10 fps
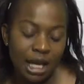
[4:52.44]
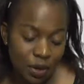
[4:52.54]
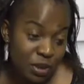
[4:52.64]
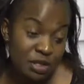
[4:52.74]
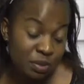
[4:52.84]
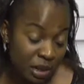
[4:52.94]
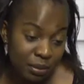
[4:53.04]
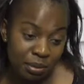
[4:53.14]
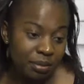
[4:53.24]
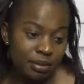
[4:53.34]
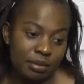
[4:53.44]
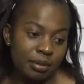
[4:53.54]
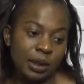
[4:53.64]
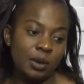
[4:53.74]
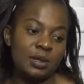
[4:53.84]
it was people,
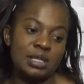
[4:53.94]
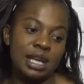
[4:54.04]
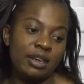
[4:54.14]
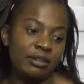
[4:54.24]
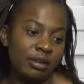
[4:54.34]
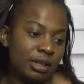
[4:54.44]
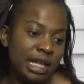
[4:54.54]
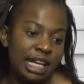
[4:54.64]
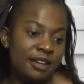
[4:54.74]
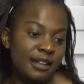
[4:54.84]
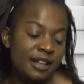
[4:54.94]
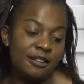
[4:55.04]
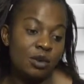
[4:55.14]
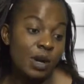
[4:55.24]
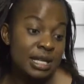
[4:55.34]
because I felt like even if
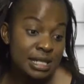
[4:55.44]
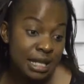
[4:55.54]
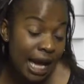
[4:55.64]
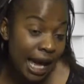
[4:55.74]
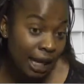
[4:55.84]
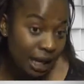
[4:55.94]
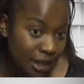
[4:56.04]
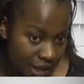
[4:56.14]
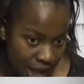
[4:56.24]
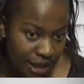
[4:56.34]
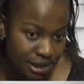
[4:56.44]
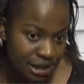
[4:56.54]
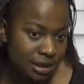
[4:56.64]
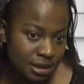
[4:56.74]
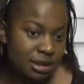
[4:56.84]
he was sick, I
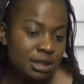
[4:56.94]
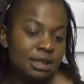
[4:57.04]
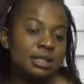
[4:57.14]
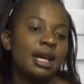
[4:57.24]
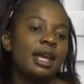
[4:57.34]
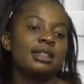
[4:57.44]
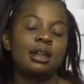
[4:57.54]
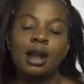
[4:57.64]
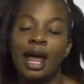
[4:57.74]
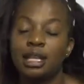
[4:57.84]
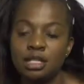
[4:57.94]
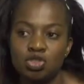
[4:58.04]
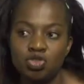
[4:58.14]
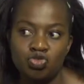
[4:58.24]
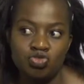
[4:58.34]
still had the right
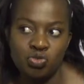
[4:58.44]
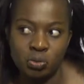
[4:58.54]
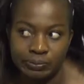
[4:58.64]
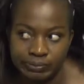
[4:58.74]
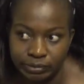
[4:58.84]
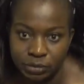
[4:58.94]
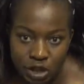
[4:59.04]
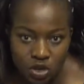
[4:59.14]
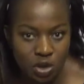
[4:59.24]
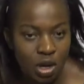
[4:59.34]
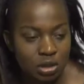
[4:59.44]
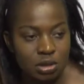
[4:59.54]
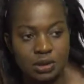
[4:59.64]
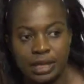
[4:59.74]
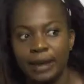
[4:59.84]
to talk
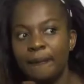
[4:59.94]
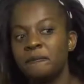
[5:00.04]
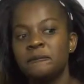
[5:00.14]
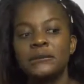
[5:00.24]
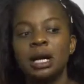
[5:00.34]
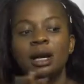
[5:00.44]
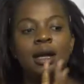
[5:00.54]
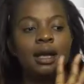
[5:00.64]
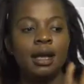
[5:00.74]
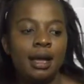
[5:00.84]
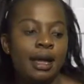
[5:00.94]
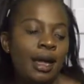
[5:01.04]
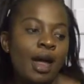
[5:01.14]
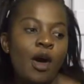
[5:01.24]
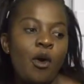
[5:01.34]
to him.
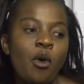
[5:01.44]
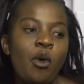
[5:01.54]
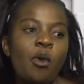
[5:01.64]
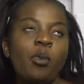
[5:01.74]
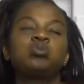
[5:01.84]
or